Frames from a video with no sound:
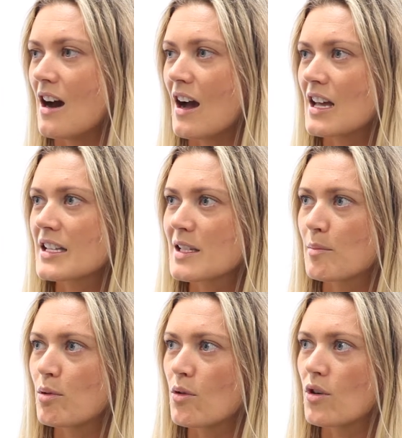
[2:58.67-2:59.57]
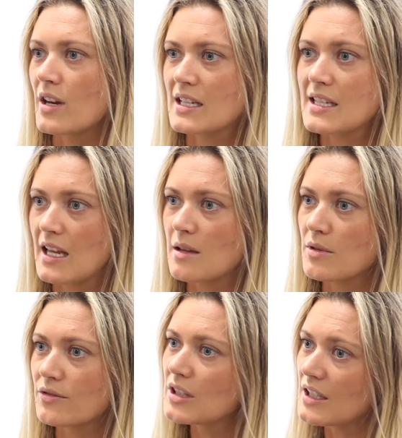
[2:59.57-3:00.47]
I support a team
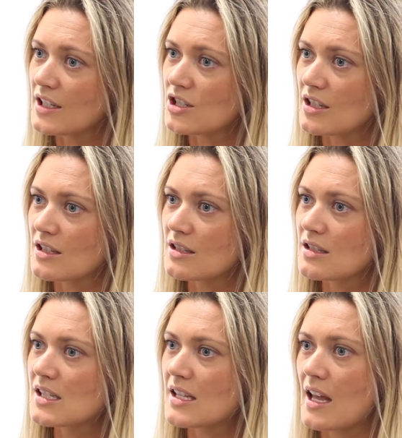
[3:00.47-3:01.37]
of clinicians